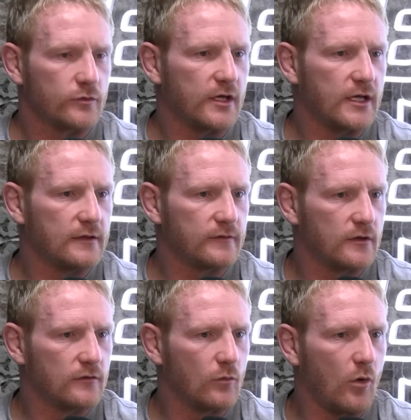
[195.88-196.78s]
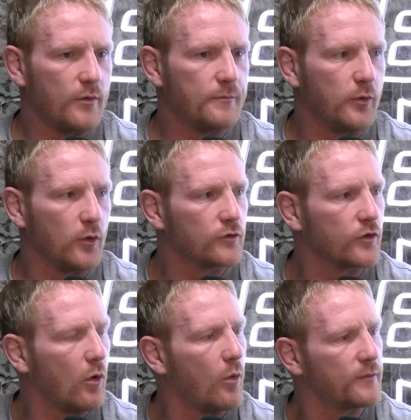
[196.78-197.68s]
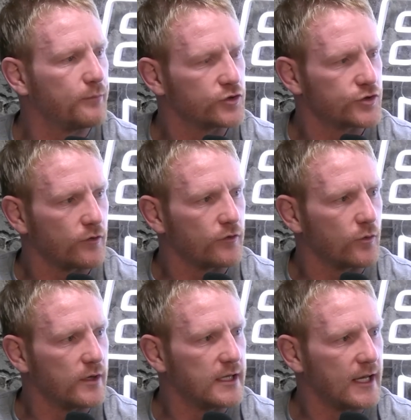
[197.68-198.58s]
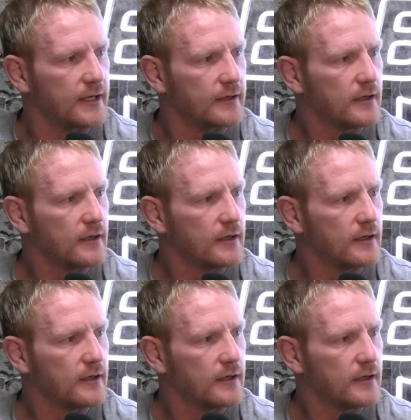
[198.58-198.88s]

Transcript: the one with Butcher on the weekend.